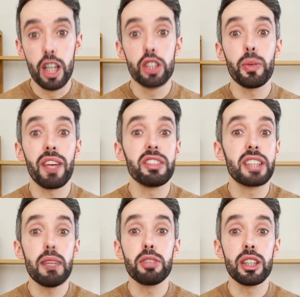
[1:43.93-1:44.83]
So we get the
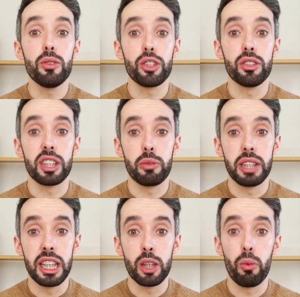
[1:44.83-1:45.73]
same solutions as we
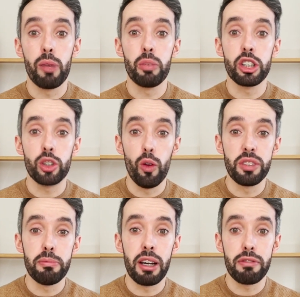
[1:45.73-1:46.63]
did when we solved
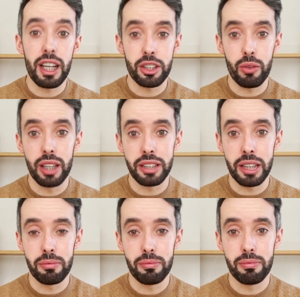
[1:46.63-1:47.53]
it by factorising.
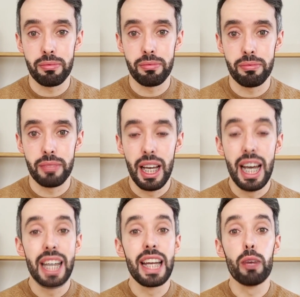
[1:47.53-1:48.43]

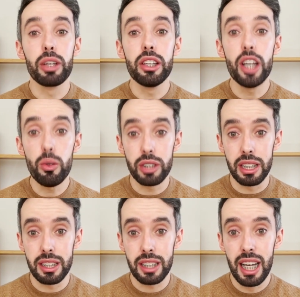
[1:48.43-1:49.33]
Now we
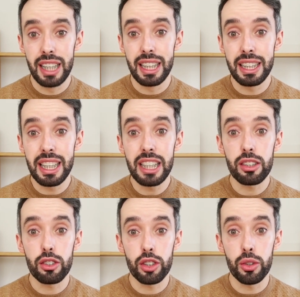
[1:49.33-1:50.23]
notice that these
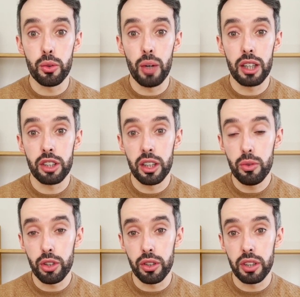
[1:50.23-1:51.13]
two
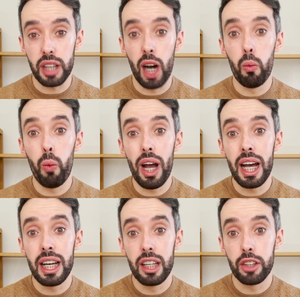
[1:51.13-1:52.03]
solutions are
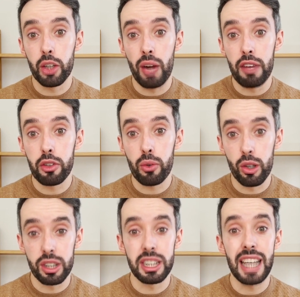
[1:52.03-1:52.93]
where the graph
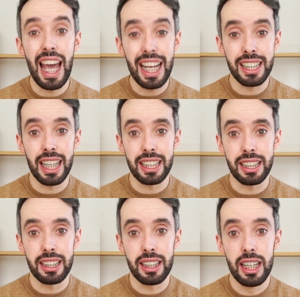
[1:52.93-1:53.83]
crosses the
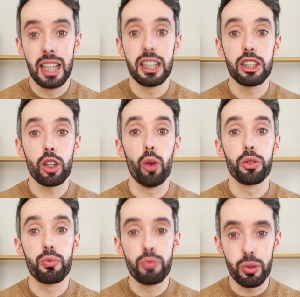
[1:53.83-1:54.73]
x-axis. These are called the
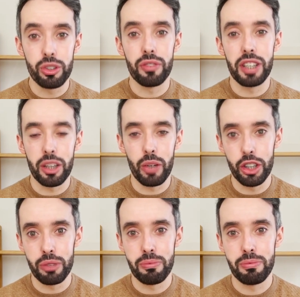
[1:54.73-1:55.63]
roots of the equation.